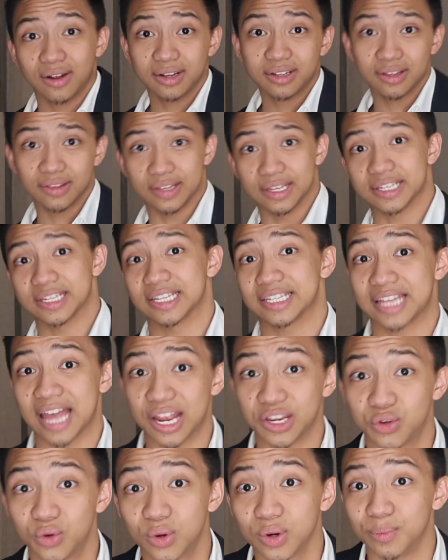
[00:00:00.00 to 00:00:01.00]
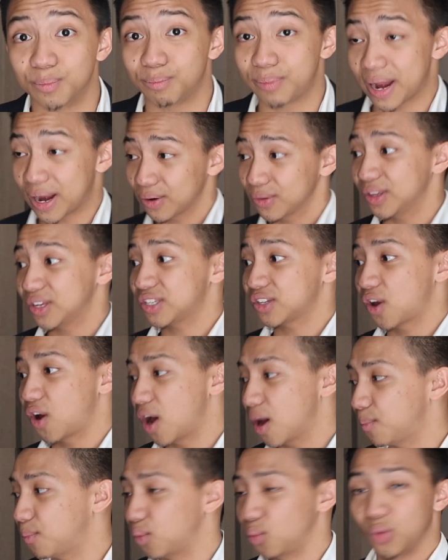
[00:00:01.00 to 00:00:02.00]
on to this is that you could pair this
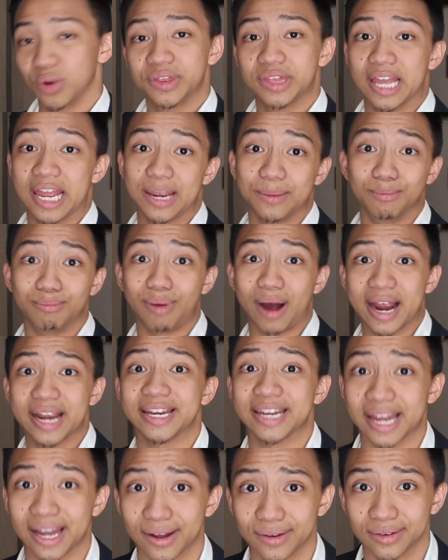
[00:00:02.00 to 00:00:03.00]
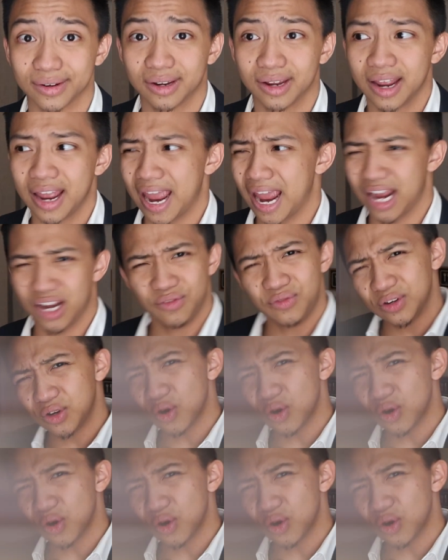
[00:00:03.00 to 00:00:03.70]
up with a buy down. And if